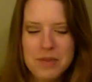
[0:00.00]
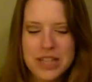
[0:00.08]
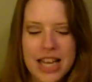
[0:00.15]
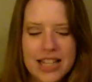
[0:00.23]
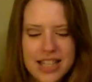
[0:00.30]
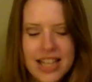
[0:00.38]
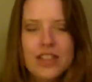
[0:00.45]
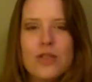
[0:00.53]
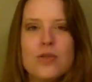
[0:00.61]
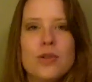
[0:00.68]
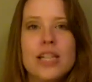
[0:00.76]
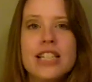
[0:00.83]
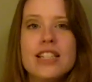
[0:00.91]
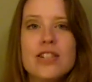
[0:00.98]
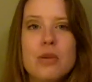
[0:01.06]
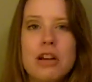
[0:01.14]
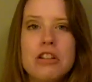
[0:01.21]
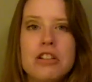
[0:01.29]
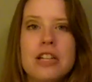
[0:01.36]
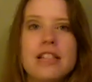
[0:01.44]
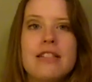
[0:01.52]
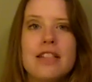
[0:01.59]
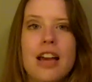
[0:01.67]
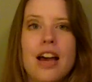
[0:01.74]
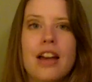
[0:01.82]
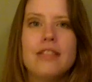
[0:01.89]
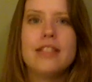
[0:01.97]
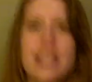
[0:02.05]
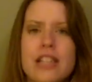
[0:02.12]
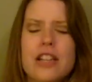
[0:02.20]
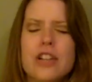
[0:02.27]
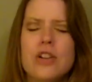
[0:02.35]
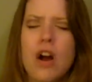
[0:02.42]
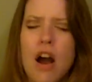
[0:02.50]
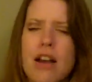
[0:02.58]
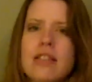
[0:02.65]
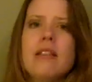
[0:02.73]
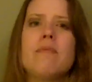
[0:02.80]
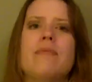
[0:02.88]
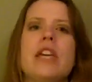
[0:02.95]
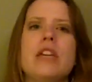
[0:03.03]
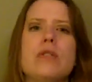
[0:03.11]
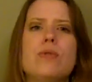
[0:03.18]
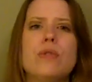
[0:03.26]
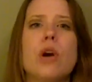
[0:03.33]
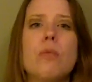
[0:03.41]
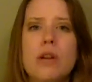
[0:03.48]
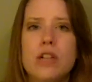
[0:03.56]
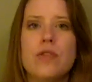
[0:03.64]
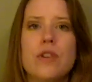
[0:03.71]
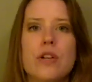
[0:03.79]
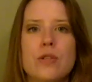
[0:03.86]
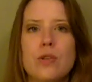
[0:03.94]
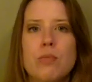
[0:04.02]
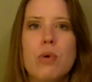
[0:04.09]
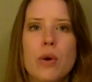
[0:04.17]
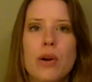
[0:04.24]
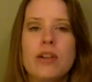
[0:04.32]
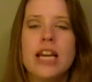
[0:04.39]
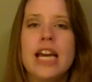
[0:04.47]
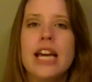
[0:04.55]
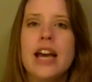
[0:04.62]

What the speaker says: But that's it. Those are Lynda's questions. Lynda, you're awesome. Thank you so much for your support.